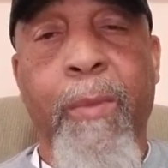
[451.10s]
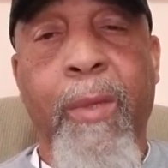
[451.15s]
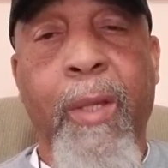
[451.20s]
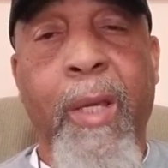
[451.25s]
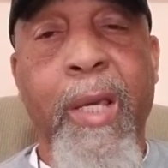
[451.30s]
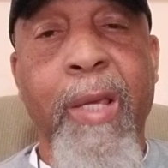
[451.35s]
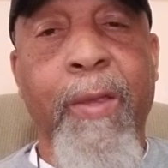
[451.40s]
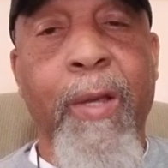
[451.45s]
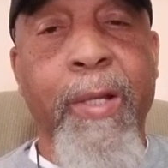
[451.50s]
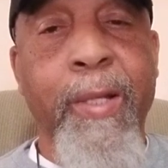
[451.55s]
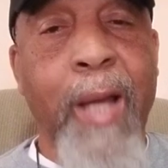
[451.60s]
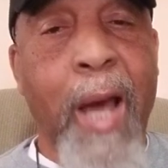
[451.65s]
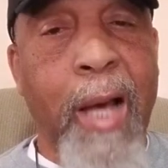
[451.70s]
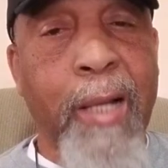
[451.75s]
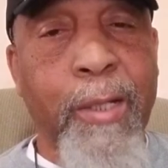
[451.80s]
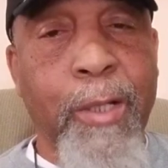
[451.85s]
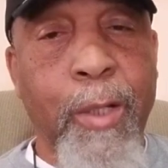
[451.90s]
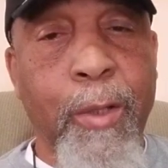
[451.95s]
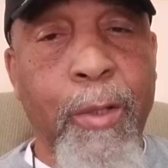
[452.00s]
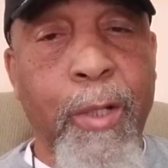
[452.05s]
either
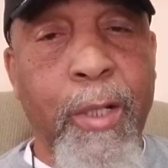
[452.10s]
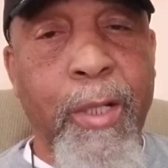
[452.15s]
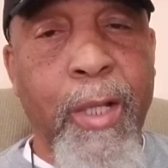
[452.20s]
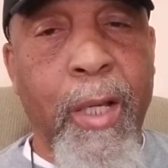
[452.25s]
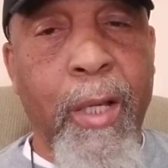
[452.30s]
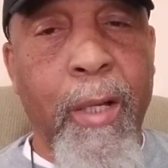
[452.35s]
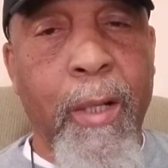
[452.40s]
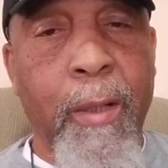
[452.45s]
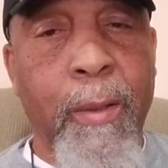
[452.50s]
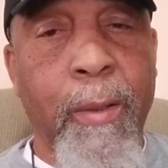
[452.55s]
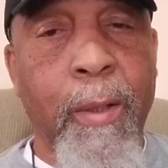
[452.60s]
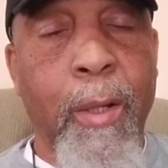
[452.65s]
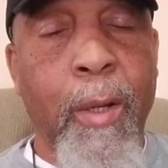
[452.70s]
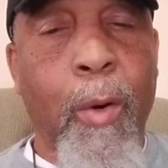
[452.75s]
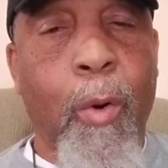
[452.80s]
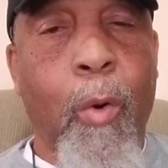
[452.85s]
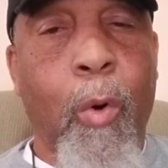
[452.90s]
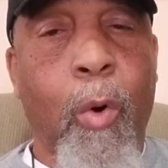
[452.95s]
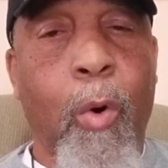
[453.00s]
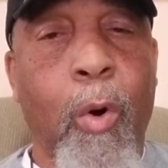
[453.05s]
not do the deal,
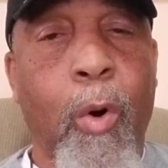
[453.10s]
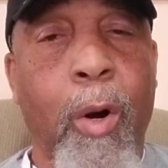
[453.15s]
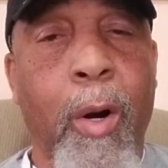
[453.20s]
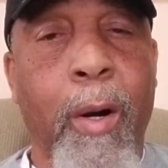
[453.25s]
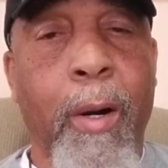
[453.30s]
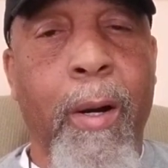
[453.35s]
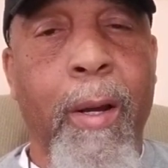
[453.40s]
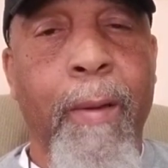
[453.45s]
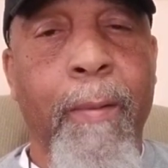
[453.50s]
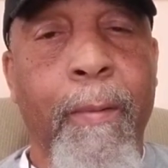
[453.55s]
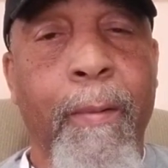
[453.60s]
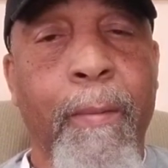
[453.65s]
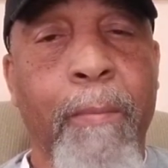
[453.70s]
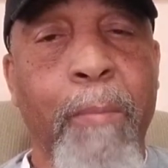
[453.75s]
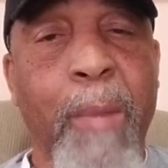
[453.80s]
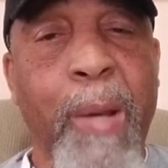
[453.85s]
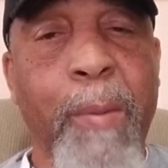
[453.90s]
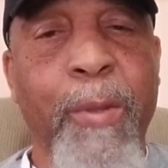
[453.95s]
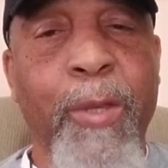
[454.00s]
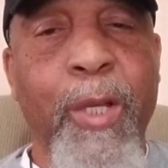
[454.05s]
or
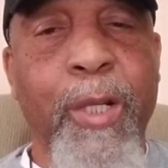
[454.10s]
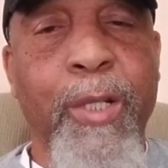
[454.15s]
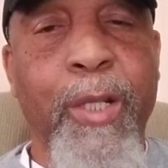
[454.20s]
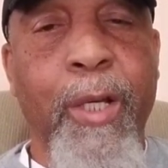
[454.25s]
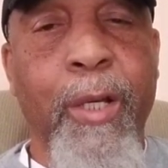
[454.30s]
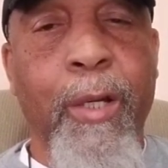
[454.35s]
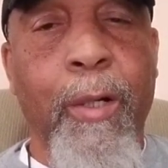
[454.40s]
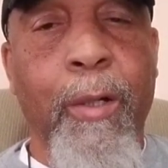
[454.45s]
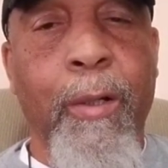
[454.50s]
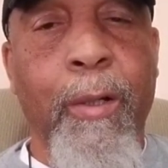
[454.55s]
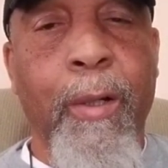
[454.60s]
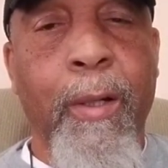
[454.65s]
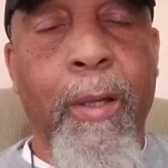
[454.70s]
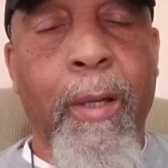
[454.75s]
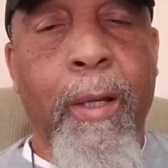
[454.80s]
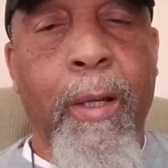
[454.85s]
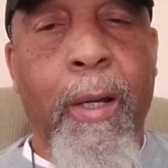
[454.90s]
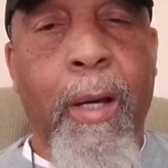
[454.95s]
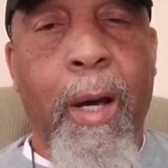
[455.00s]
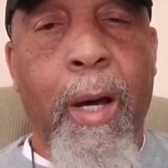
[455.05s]
maybe the deal
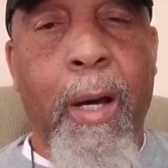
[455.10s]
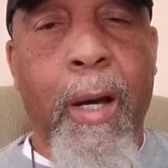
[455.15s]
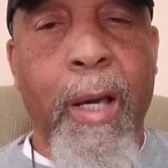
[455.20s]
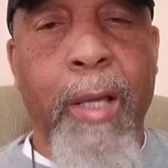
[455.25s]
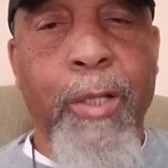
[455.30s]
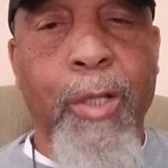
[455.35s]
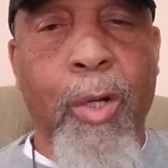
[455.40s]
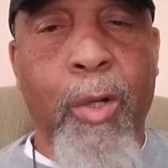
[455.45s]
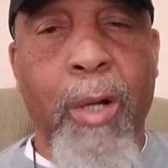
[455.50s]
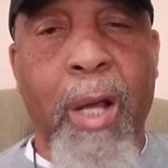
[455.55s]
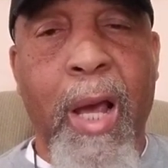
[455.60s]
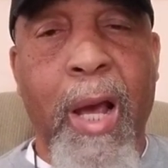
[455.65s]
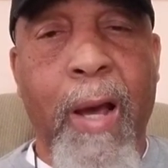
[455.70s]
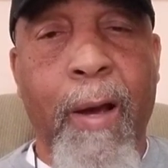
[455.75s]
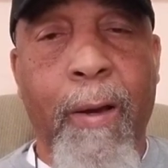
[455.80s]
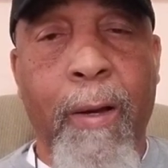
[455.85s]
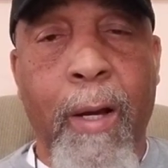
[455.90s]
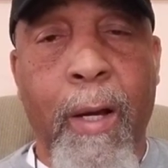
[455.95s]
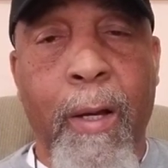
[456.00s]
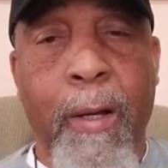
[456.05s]
is going to
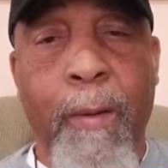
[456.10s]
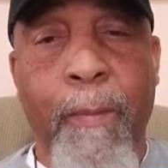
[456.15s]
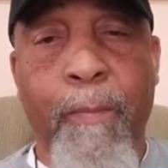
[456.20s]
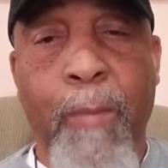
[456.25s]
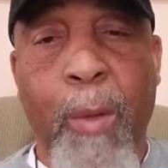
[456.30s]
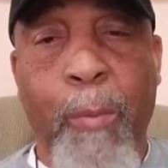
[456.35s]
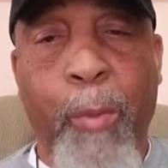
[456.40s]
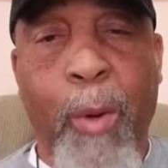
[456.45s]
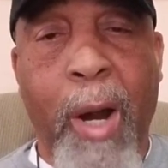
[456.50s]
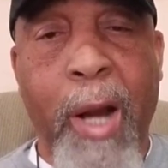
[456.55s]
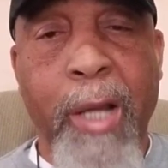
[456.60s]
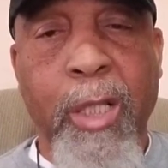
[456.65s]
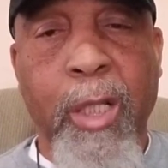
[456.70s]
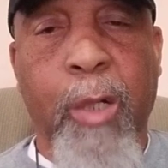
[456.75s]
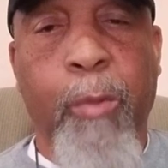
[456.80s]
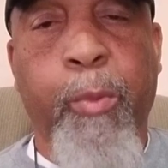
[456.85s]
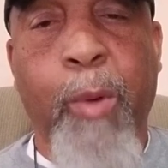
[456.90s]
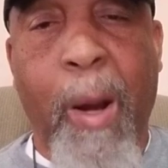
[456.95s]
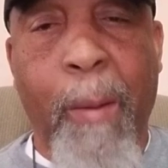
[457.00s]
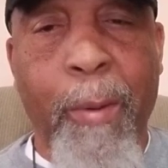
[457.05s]
have the price of
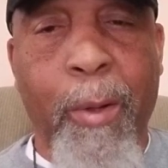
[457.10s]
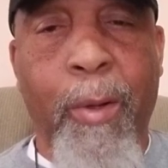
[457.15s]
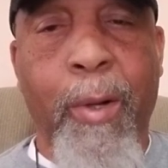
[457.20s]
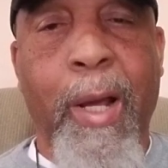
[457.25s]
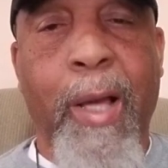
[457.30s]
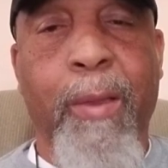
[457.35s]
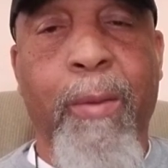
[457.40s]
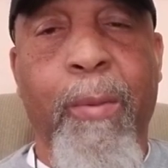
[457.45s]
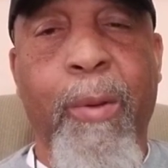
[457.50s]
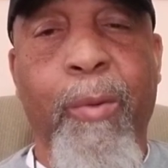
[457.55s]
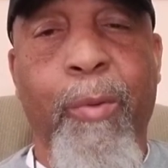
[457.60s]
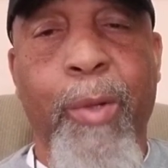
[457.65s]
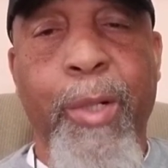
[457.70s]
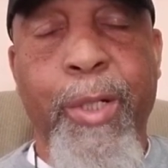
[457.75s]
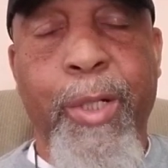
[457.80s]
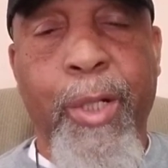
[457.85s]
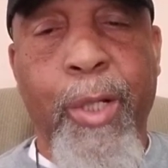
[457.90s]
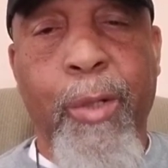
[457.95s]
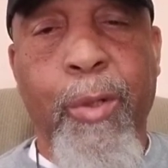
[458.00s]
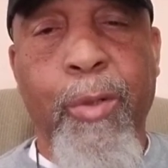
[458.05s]
the property going to have to be
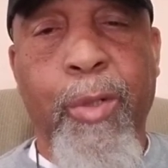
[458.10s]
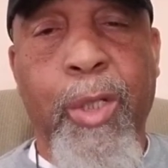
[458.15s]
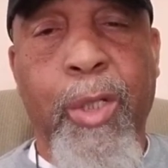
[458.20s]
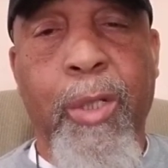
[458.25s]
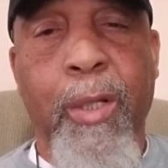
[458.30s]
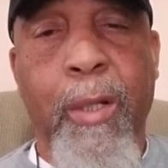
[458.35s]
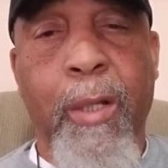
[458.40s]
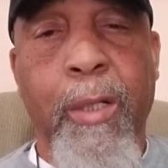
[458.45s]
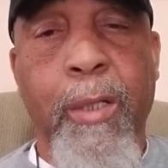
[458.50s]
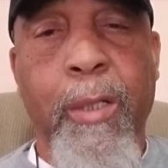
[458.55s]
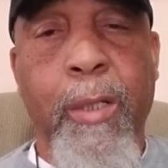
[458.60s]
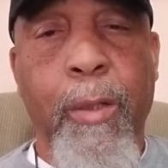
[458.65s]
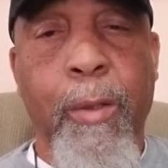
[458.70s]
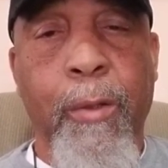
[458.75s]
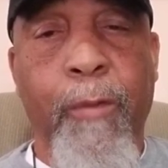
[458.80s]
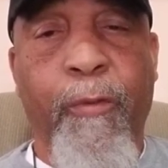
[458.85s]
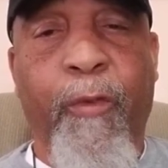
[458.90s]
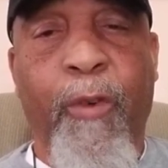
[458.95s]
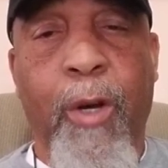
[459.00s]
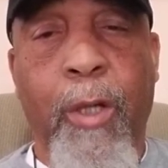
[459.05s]
reduced
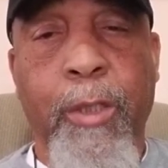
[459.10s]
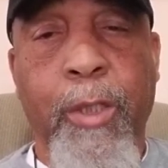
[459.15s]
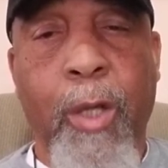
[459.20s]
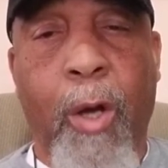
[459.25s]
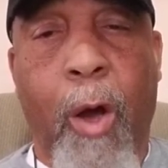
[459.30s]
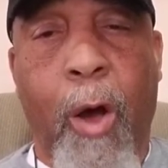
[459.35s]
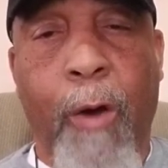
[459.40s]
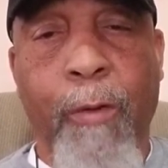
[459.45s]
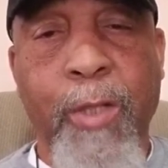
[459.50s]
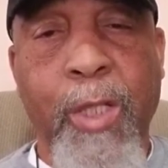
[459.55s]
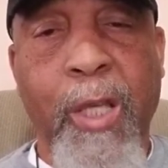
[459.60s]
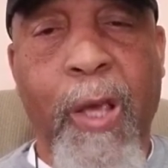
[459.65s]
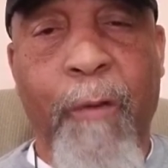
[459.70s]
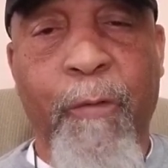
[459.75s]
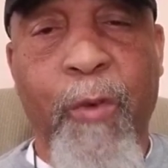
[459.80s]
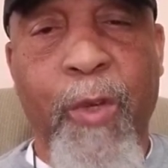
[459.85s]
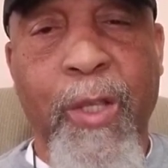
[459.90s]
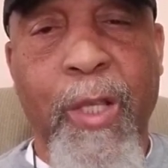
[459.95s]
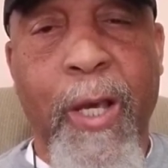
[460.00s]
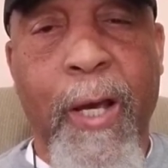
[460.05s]
to offset
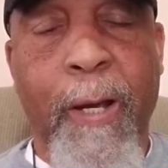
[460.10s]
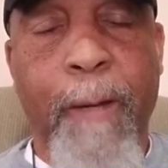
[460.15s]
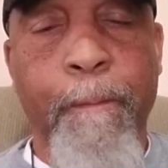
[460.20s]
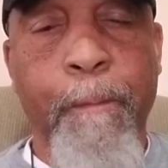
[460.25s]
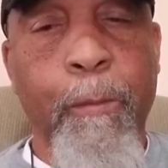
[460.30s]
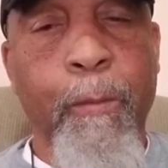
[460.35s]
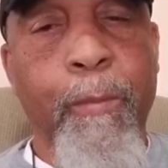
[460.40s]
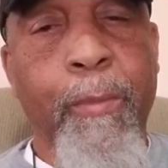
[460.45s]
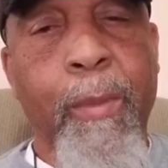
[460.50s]
for that.